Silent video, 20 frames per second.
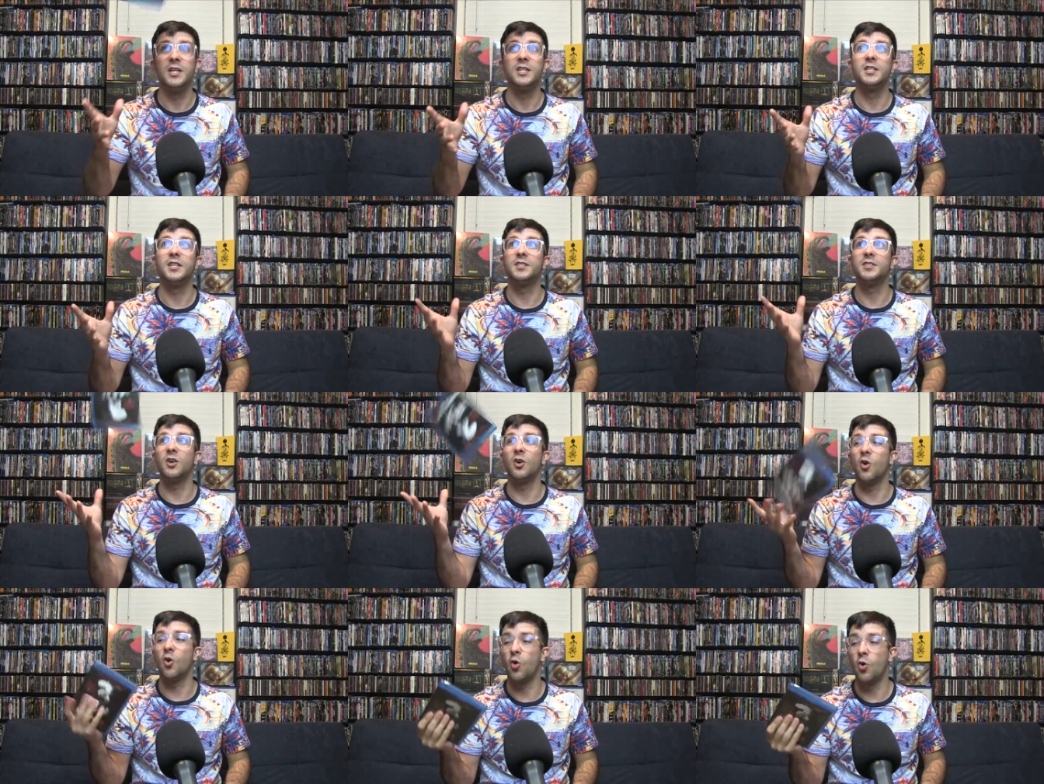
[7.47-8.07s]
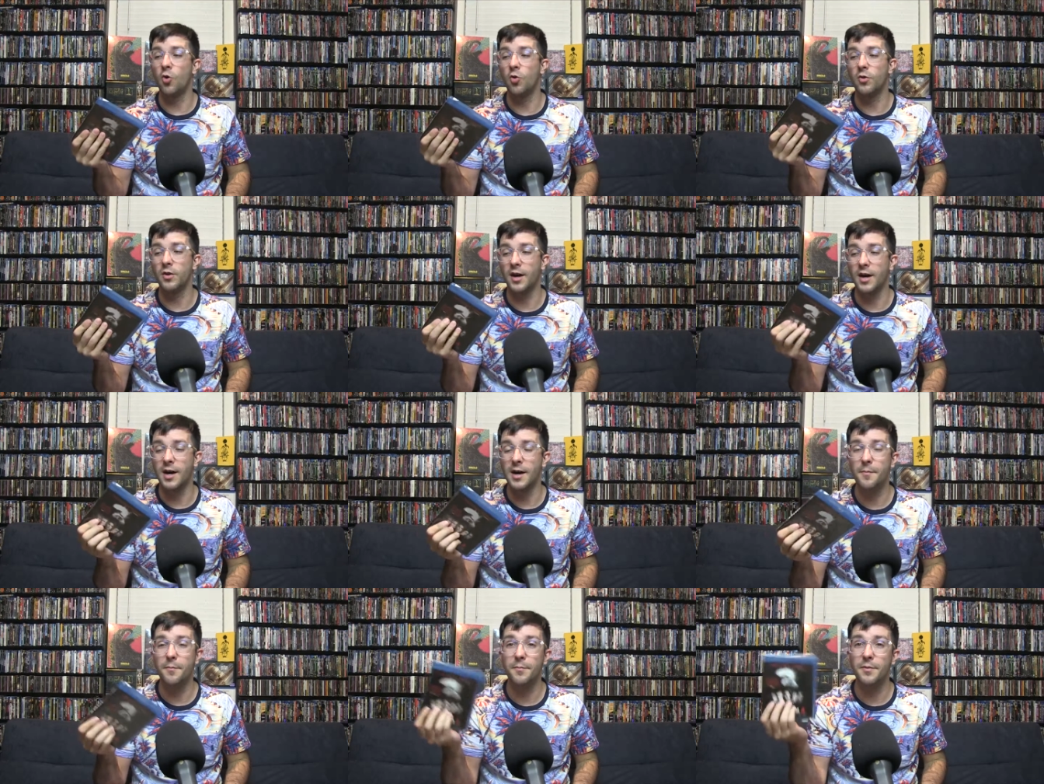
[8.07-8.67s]
Does it hold
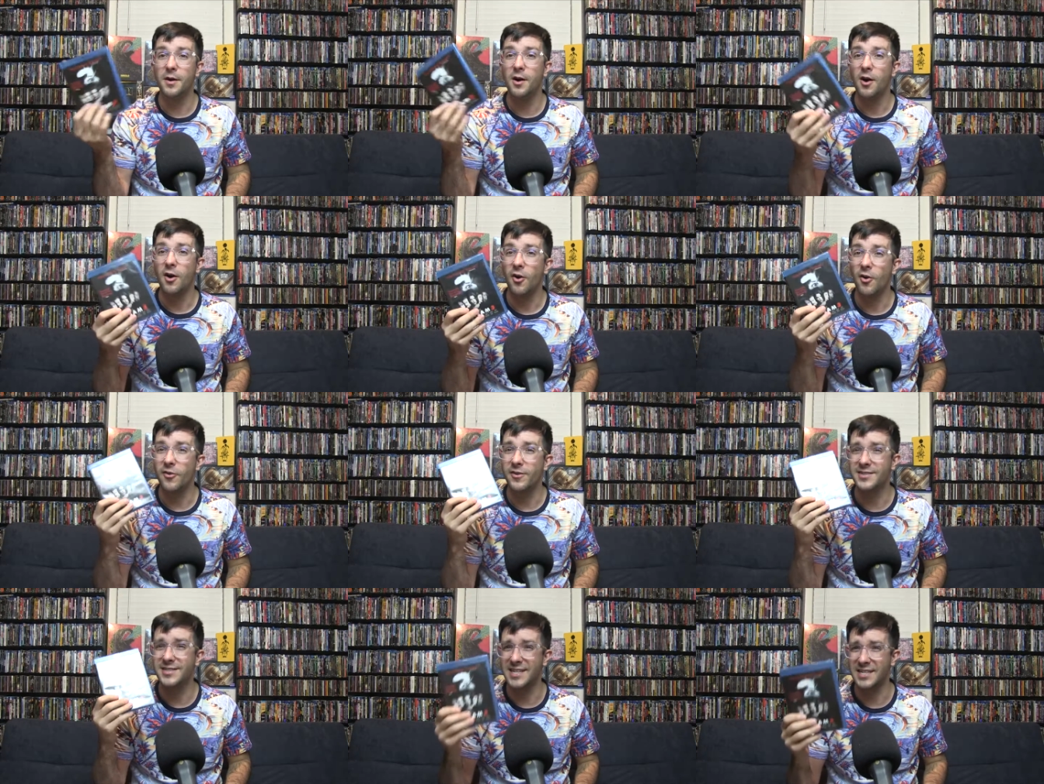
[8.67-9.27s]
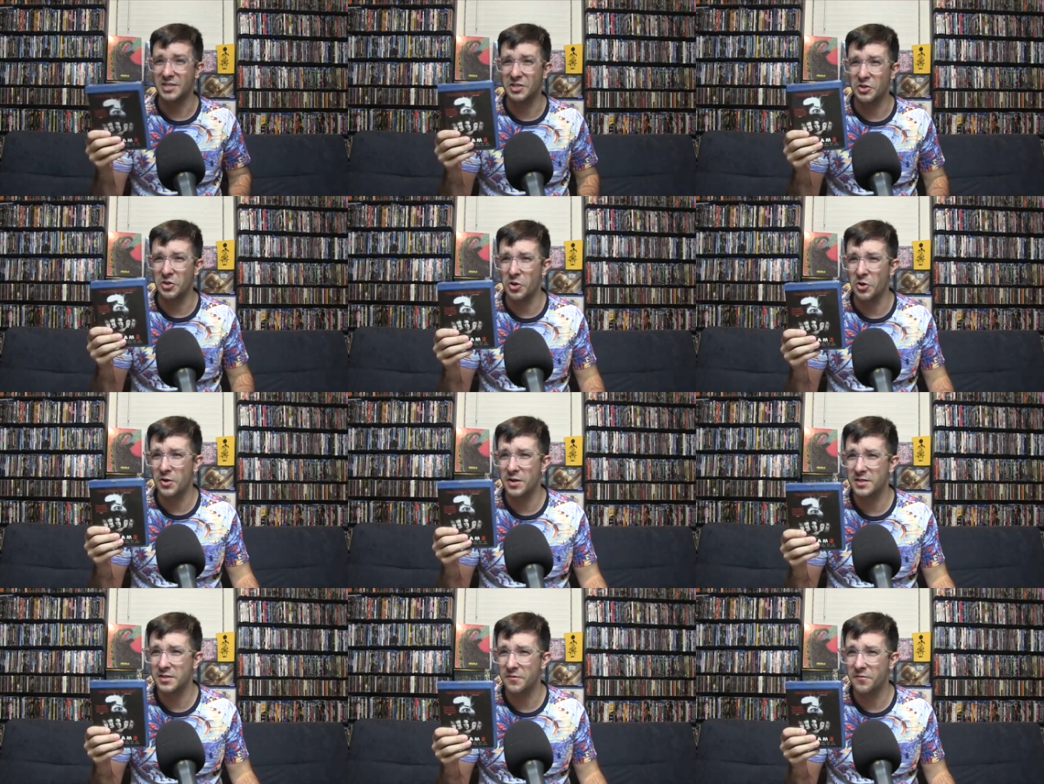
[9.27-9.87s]
up or is it as
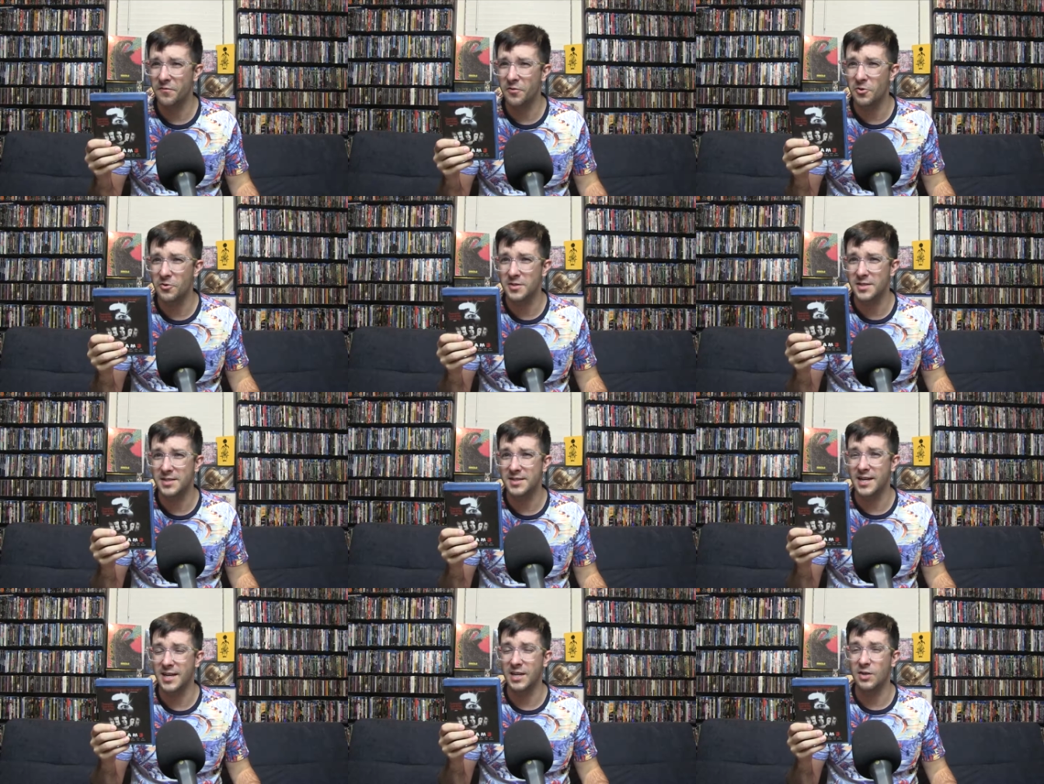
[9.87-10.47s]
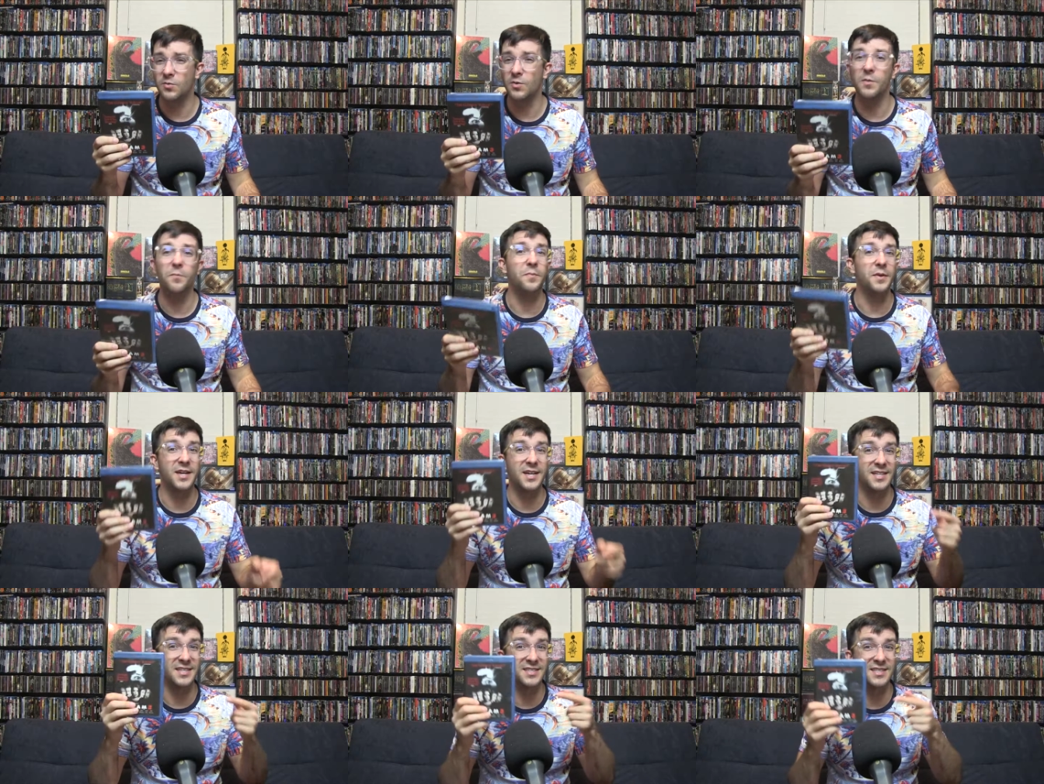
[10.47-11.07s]
good as the first and second one?
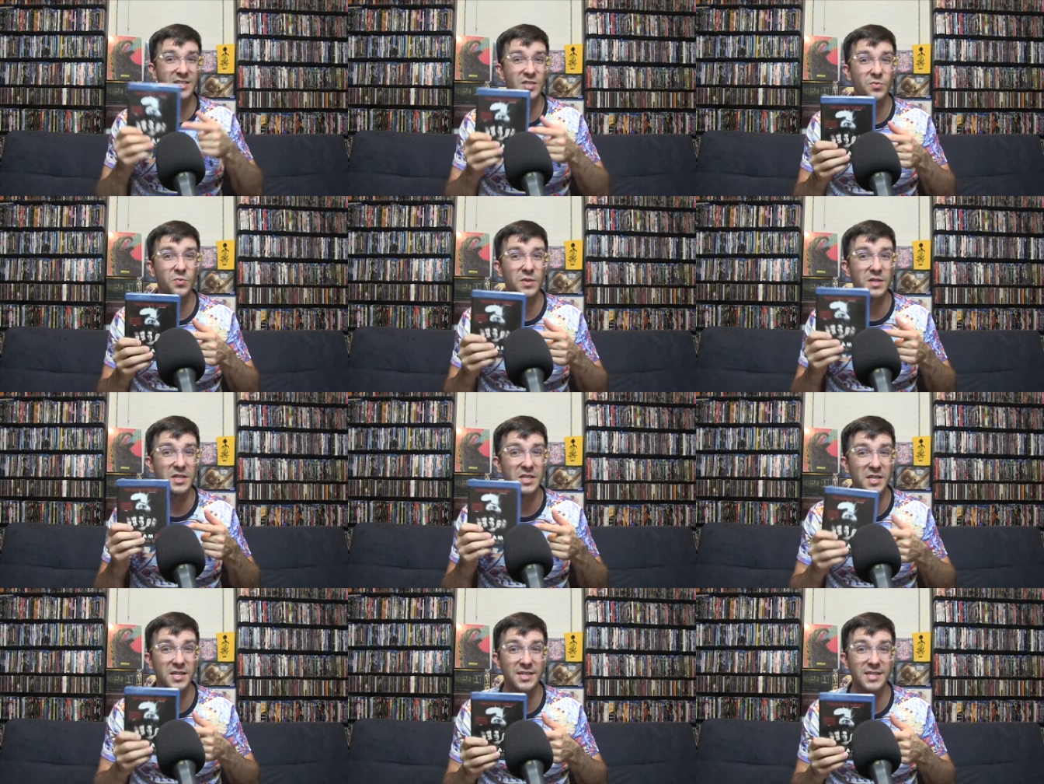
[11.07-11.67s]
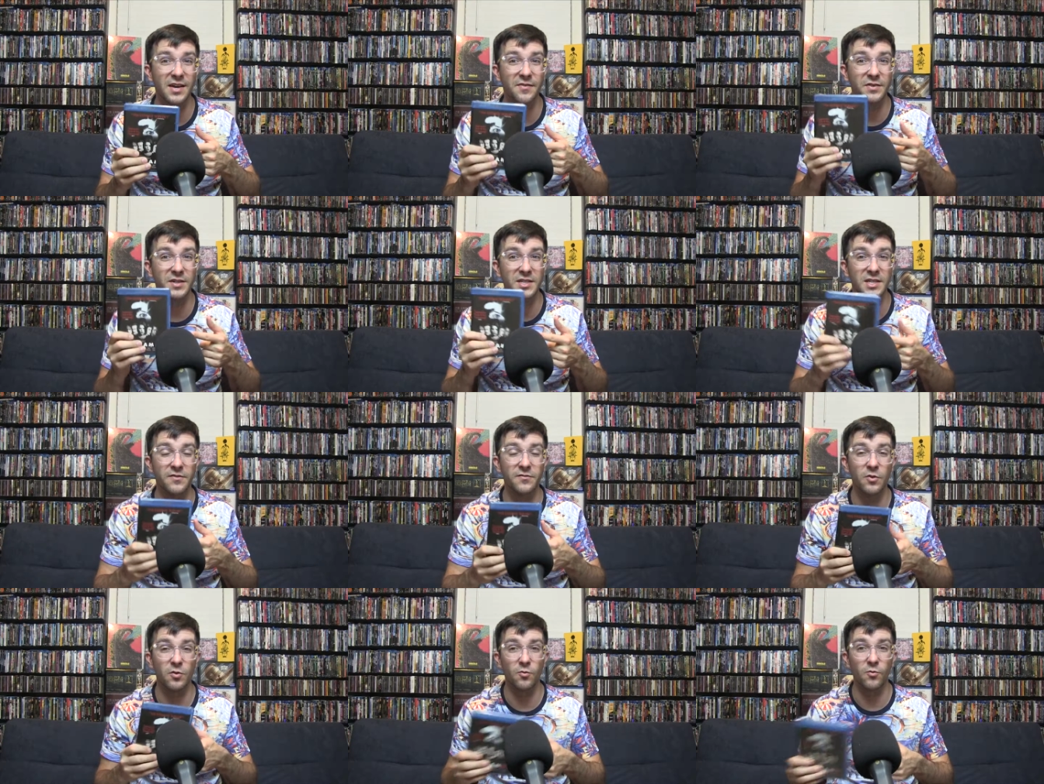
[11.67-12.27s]
Because this one does have a
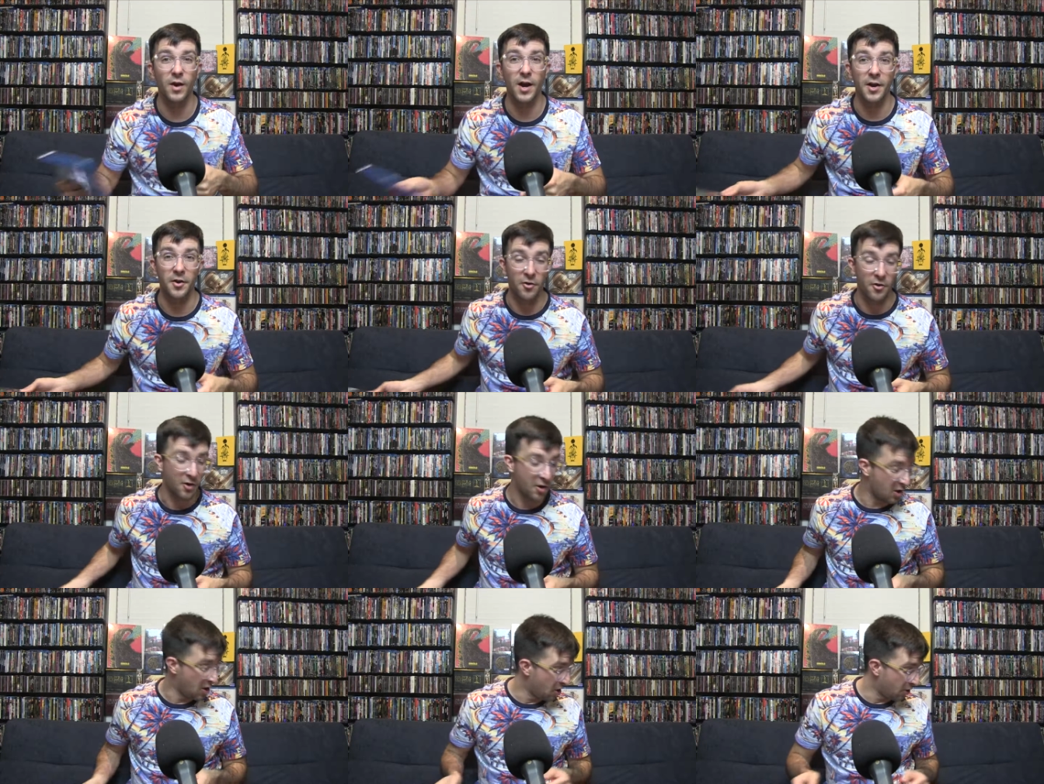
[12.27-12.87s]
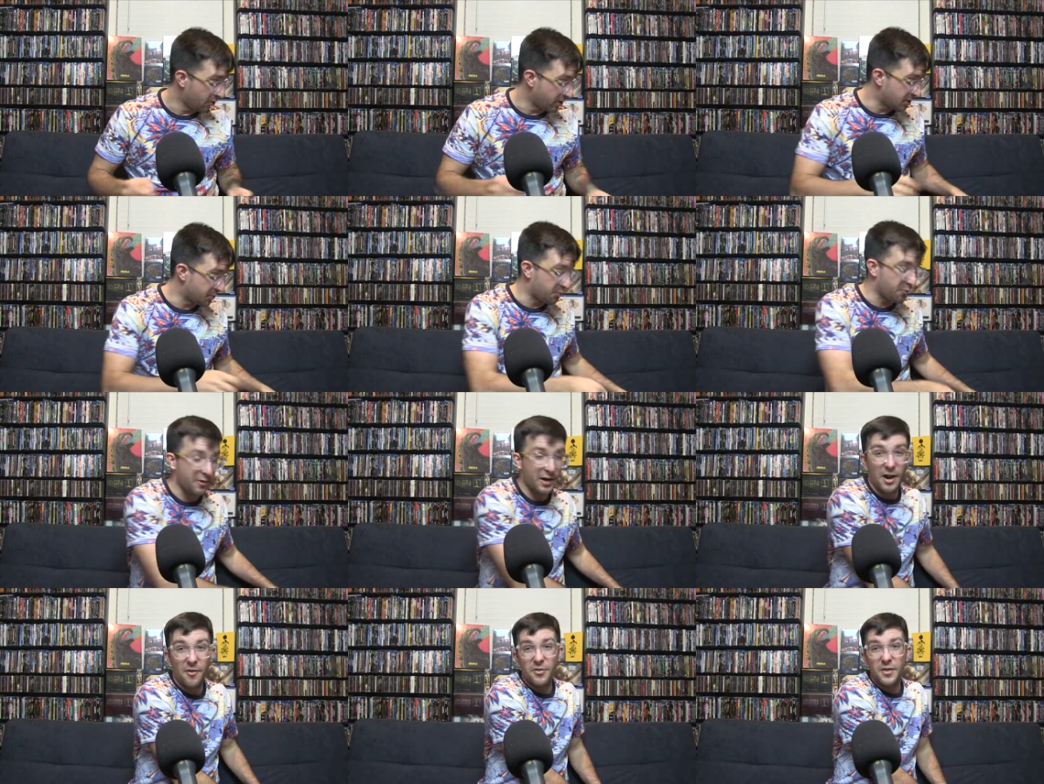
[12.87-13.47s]
different rider. Let's
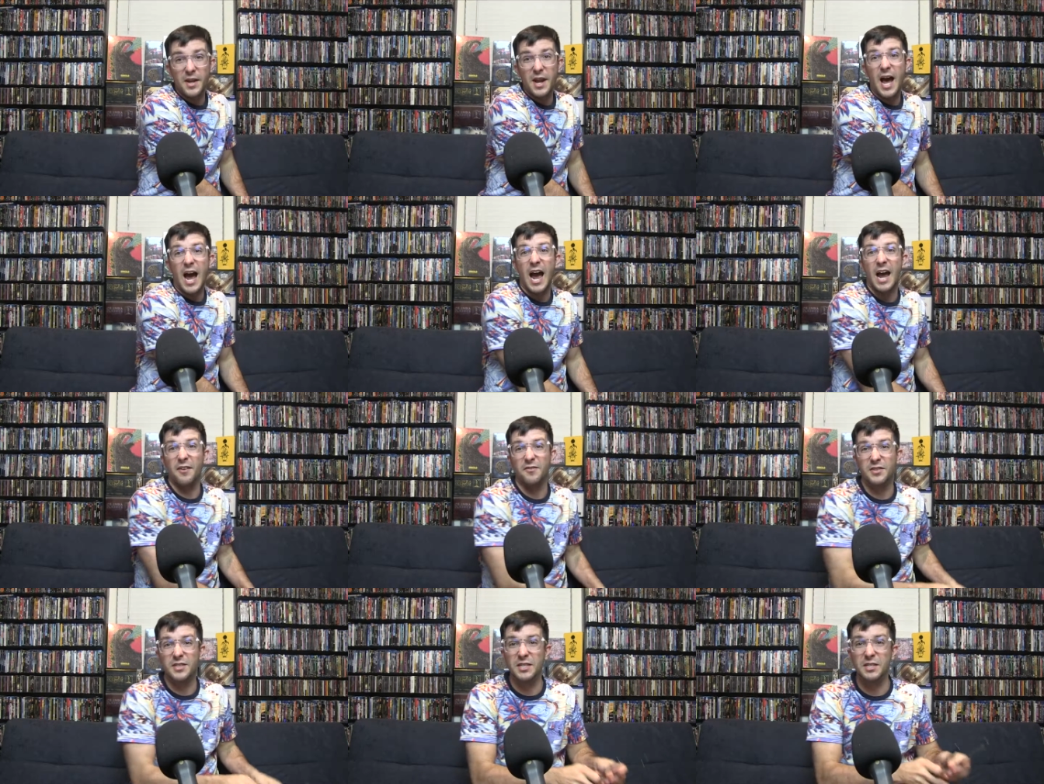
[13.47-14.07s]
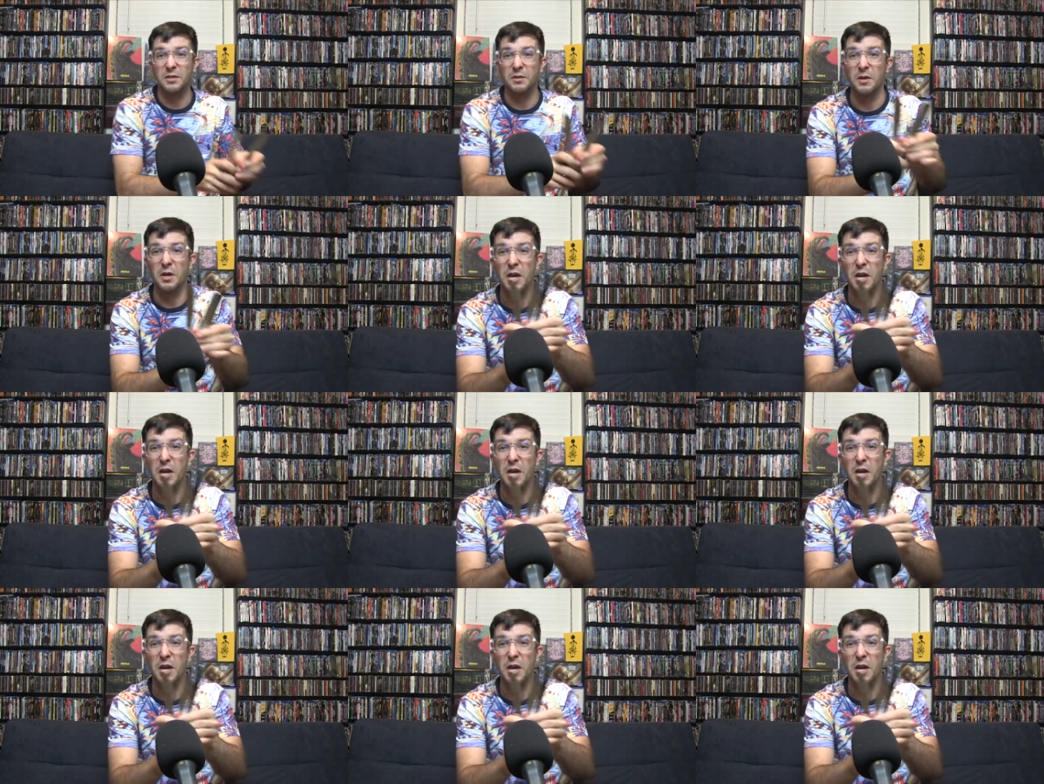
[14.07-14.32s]
bring out the knives.